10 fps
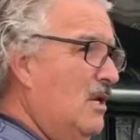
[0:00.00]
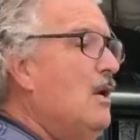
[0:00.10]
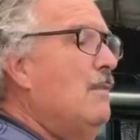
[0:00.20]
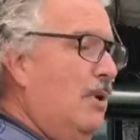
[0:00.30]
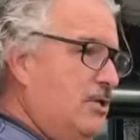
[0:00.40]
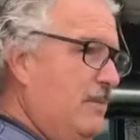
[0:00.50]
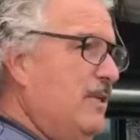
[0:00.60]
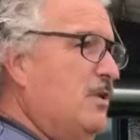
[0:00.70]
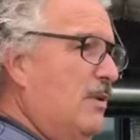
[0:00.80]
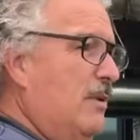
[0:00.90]
But you'd be
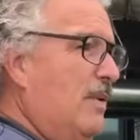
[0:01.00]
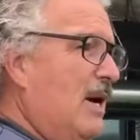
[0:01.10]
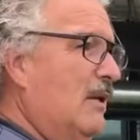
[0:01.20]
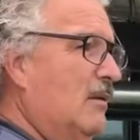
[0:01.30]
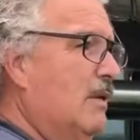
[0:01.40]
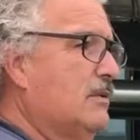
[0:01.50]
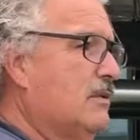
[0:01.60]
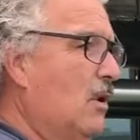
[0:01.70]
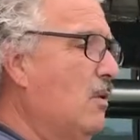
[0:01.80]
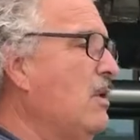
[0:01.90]
doing the batteries.
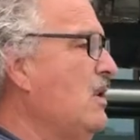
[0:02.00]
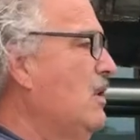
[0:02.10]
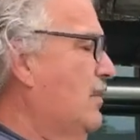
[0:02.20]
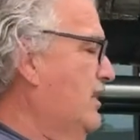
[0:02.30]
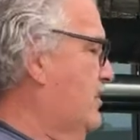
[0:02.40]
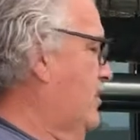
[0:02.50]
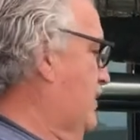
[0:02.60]
So when you do the